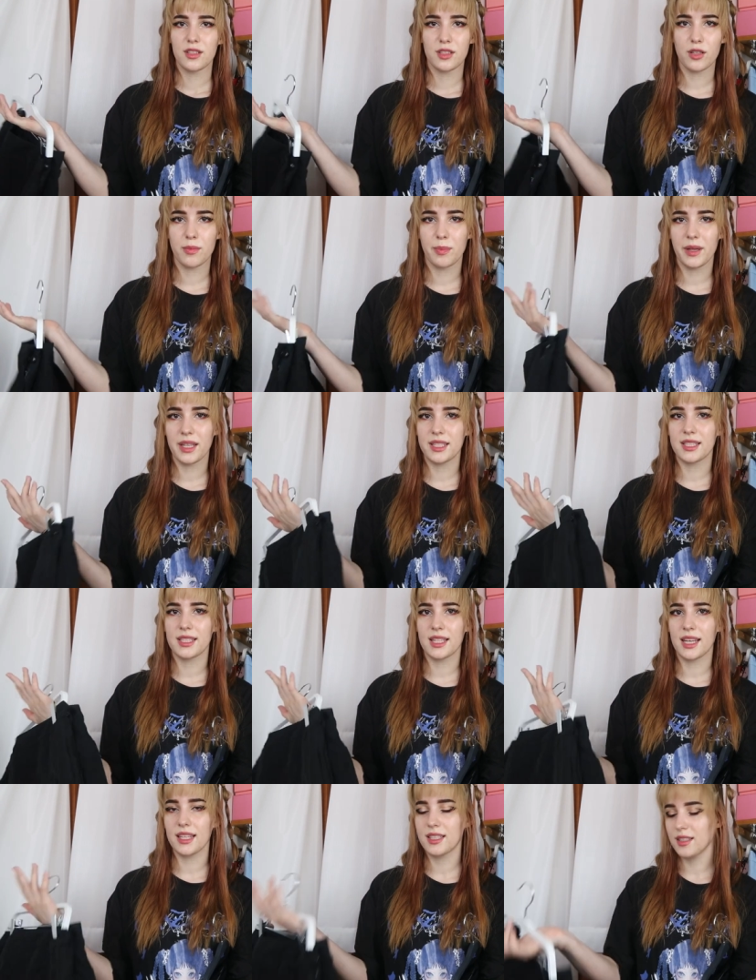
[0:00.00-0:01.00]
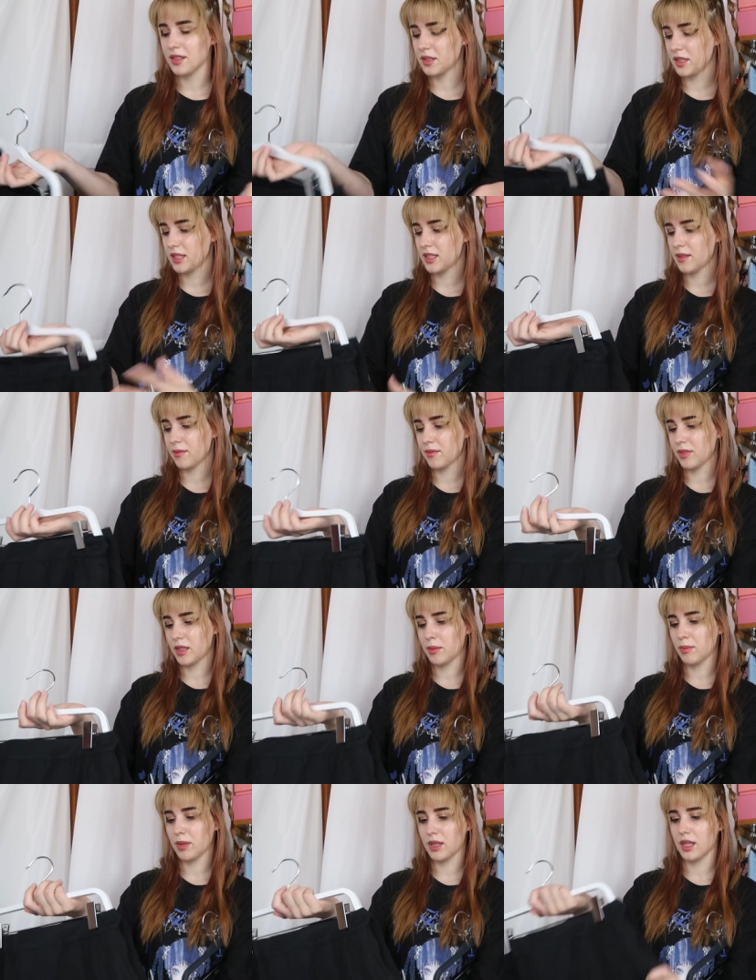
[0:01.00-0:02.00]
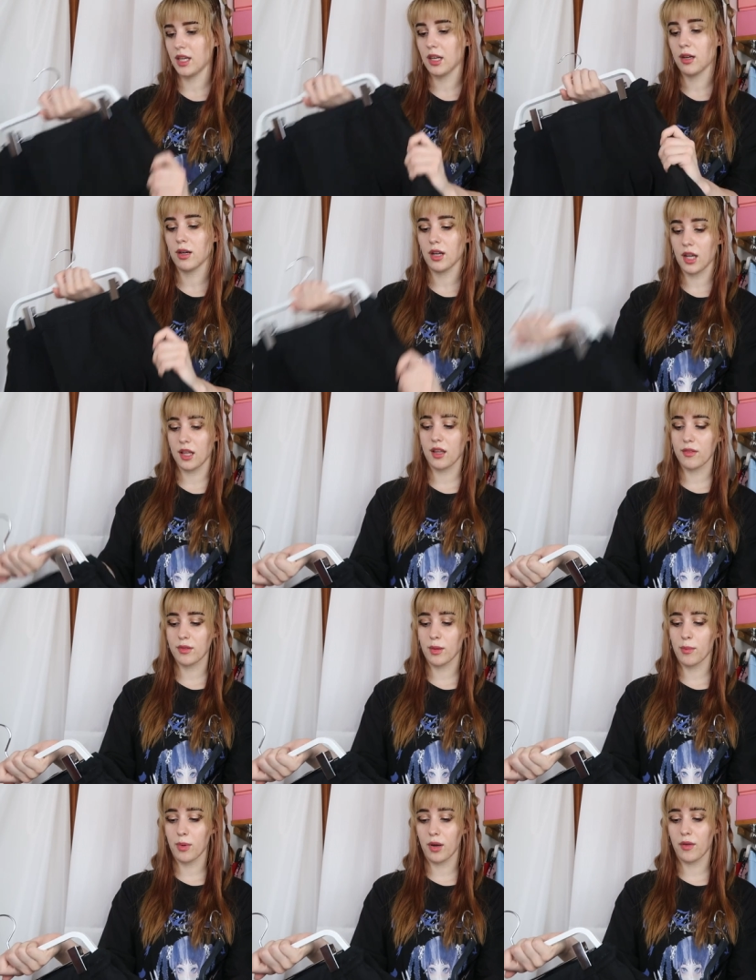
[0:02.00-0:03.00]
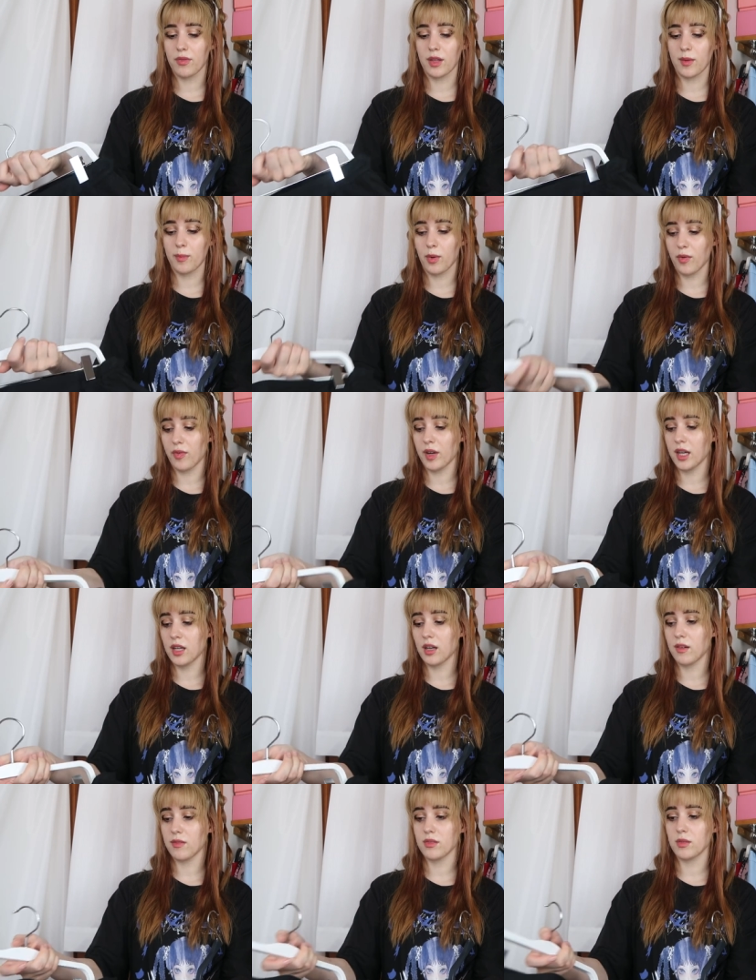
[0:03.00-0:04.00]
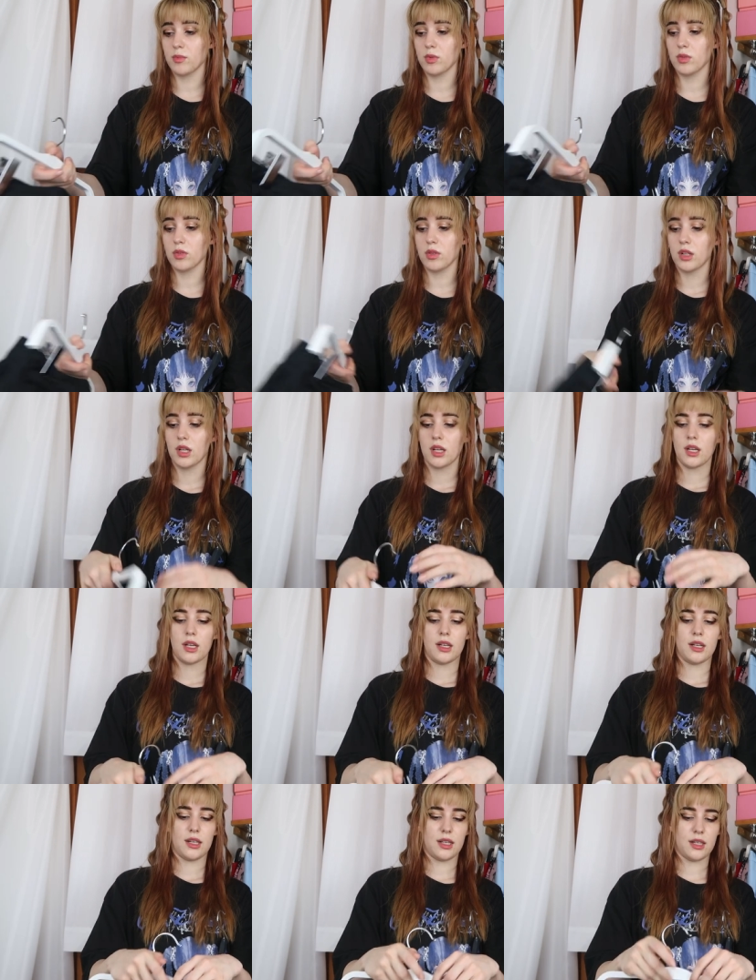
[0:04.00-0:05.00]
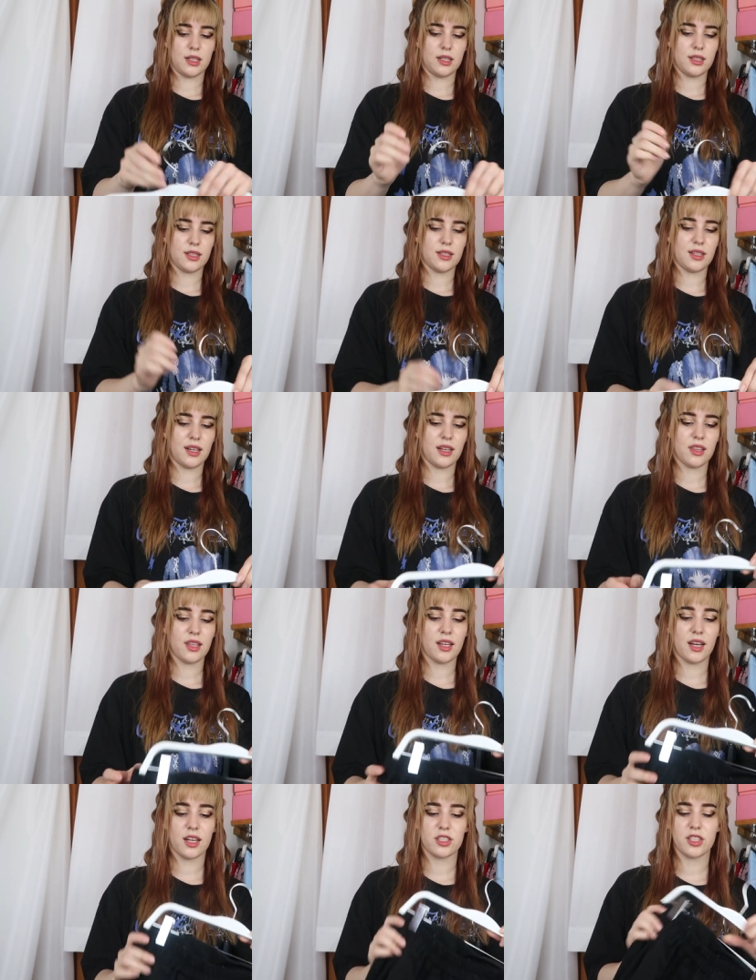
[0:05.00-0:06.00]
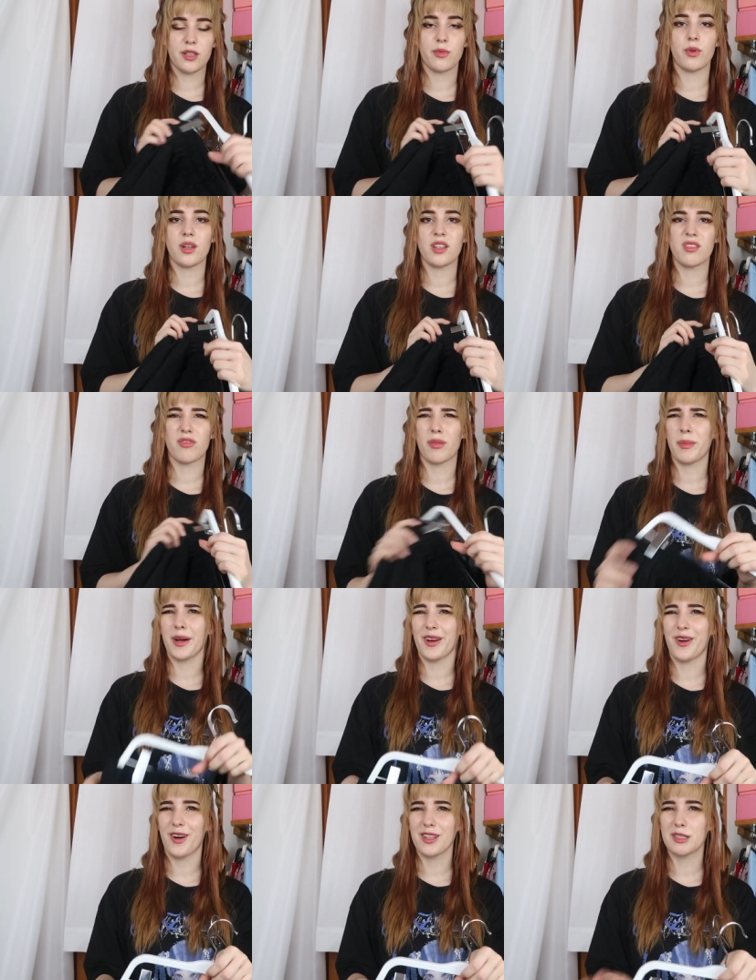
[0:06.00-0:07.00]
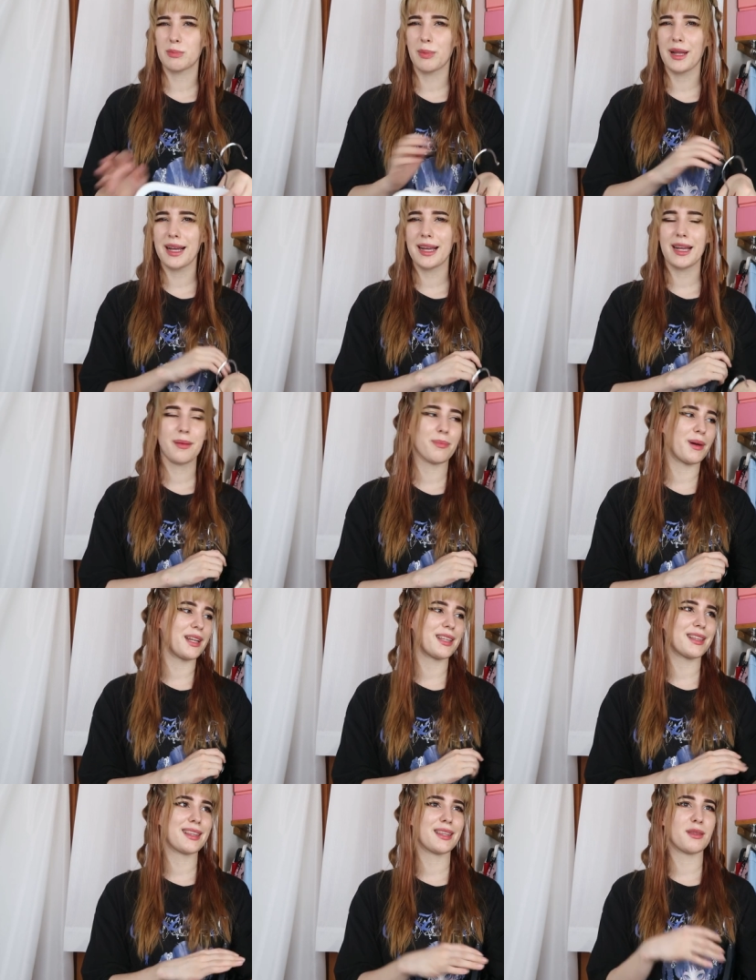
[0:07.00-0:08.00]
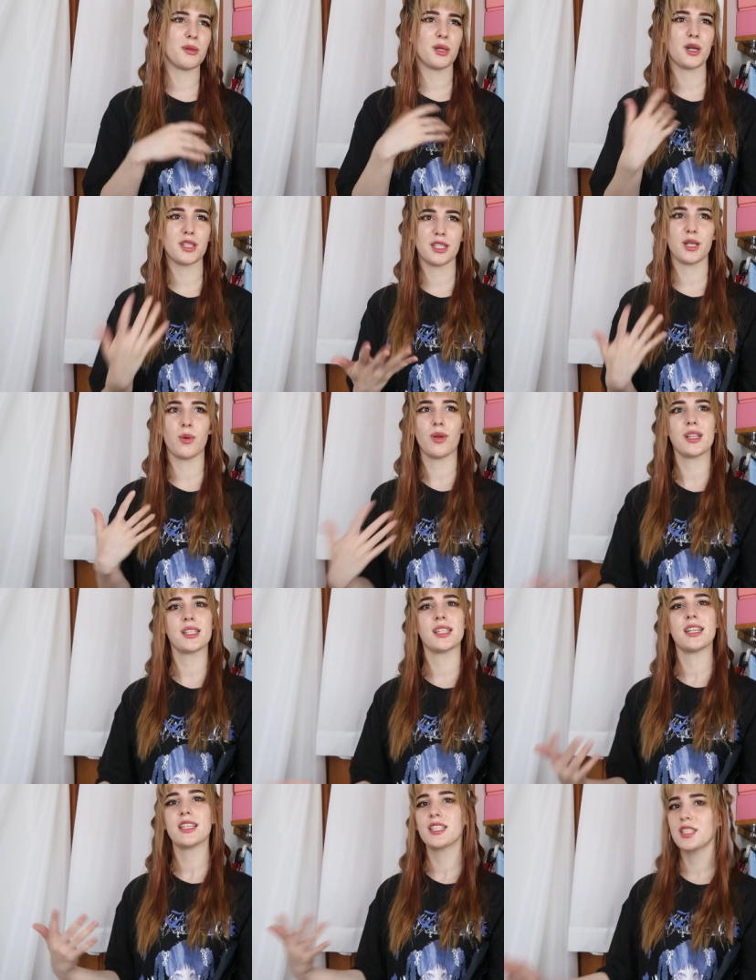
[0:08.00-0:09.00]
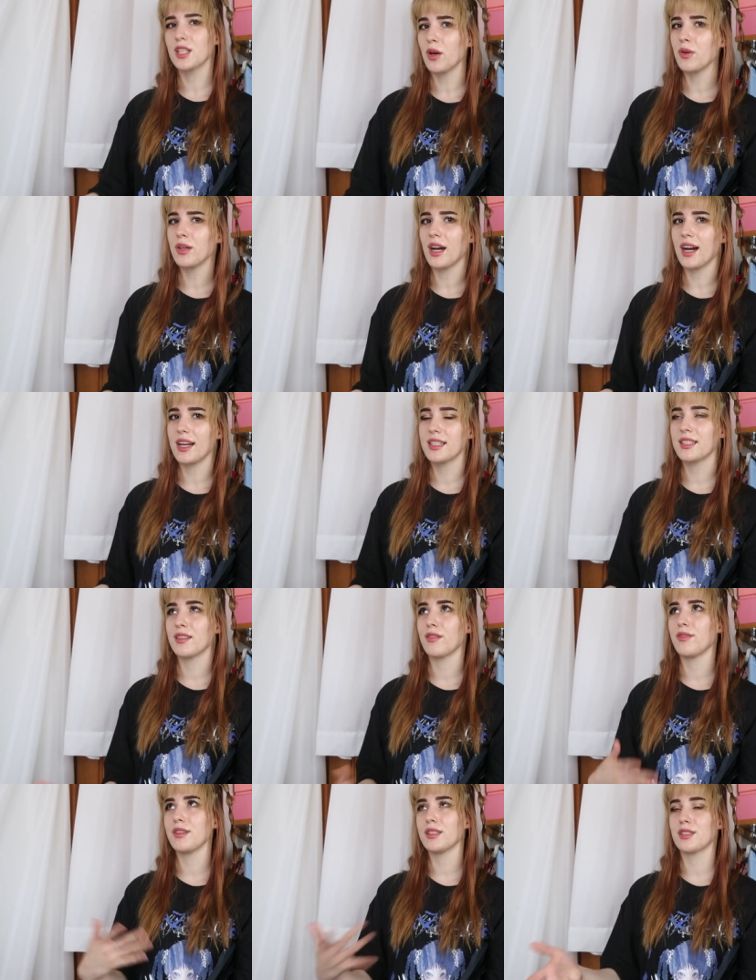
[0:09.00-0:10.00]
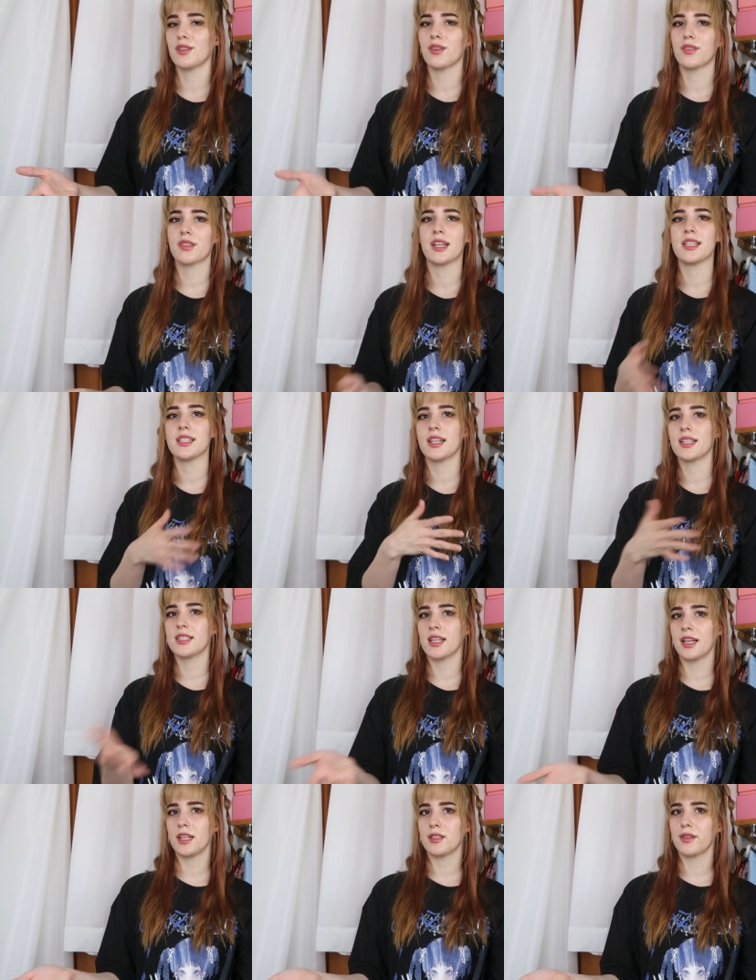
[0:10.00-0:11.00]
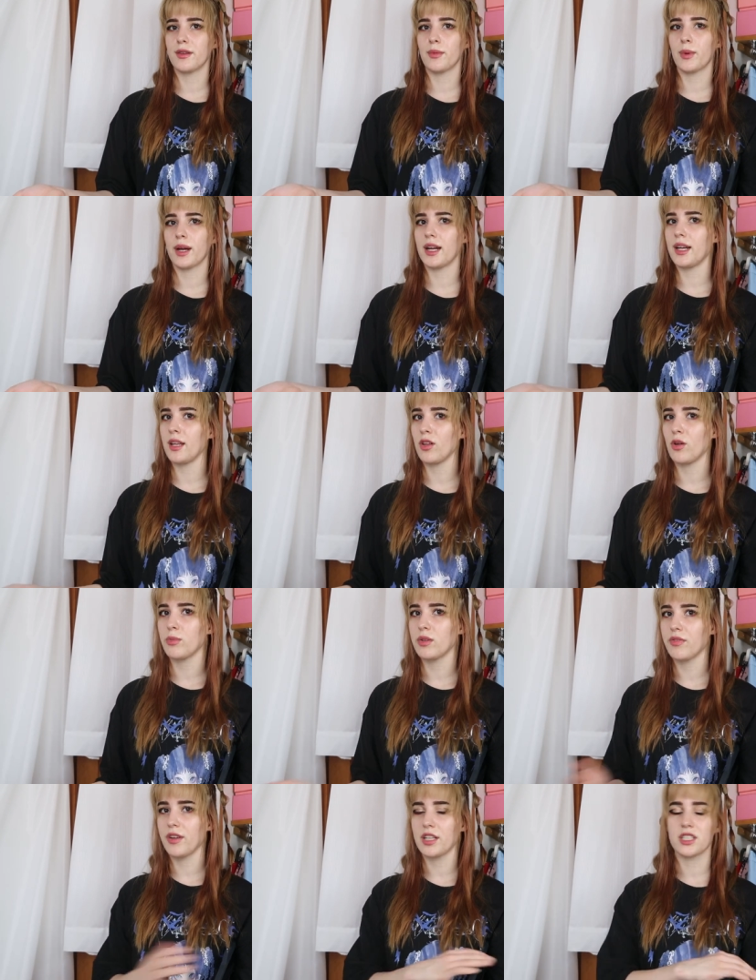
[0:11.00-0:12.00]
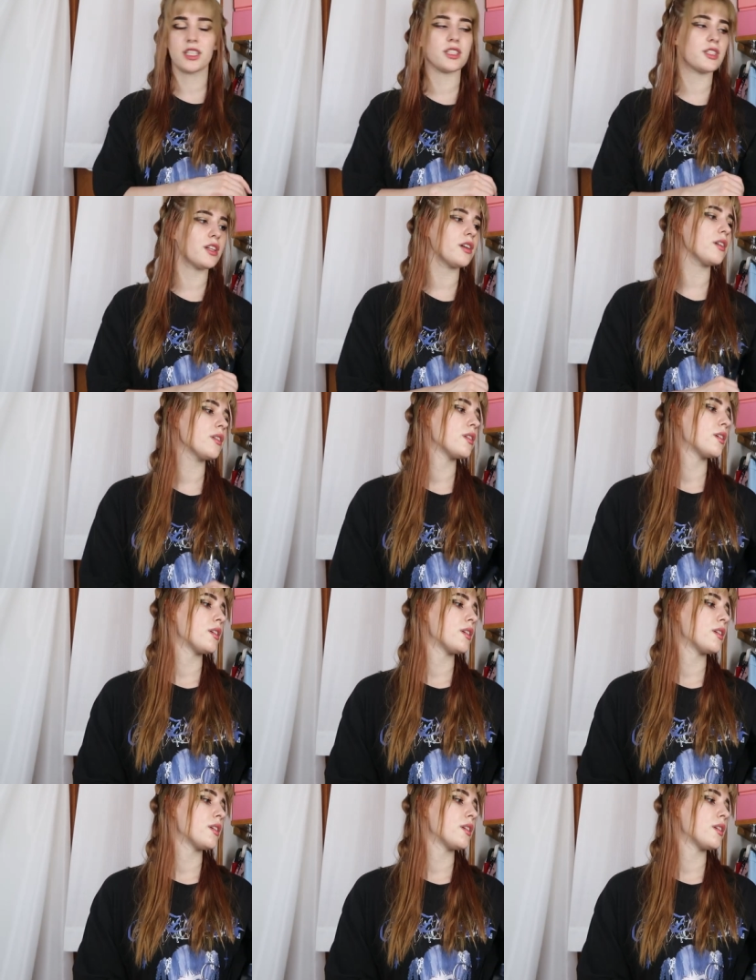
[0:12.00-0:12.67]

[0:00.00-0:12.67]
two-piece set or something but they're I love them both they're both very comfortable and I think actually one is from a cosplay but because the quality is so nice and it feels so great I decided to wear it in normal fashion too